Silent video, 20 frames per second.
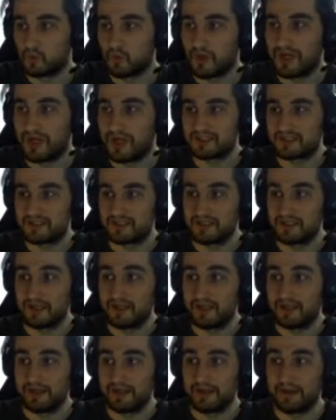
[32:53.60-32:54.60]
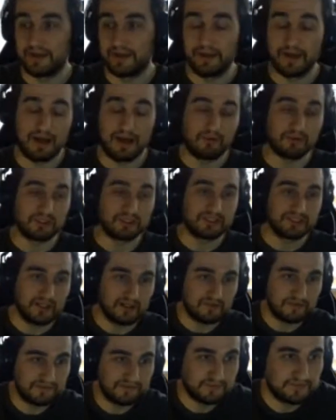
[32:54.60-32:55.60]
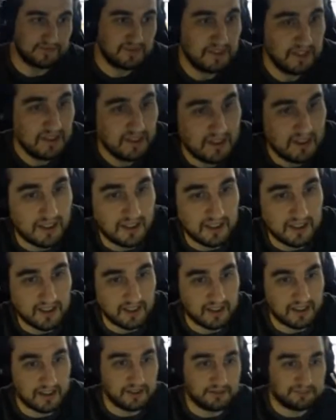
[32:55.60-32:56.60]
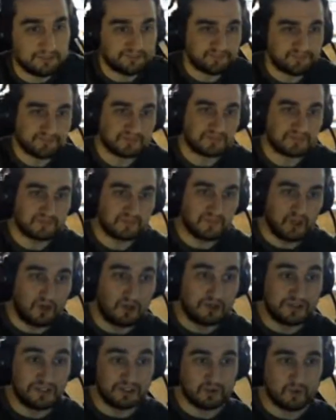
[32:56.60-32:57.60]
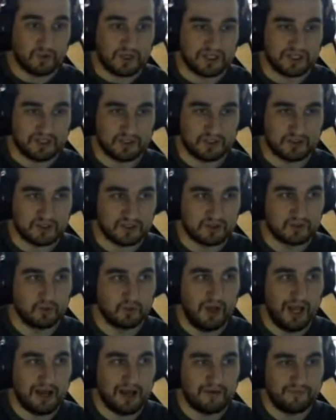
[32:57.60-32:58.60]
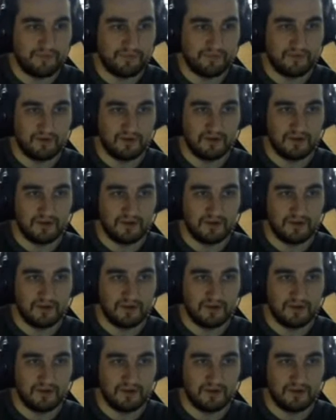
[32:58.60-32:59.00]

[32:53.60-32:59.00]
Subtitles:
ask ourselves all these questions, to have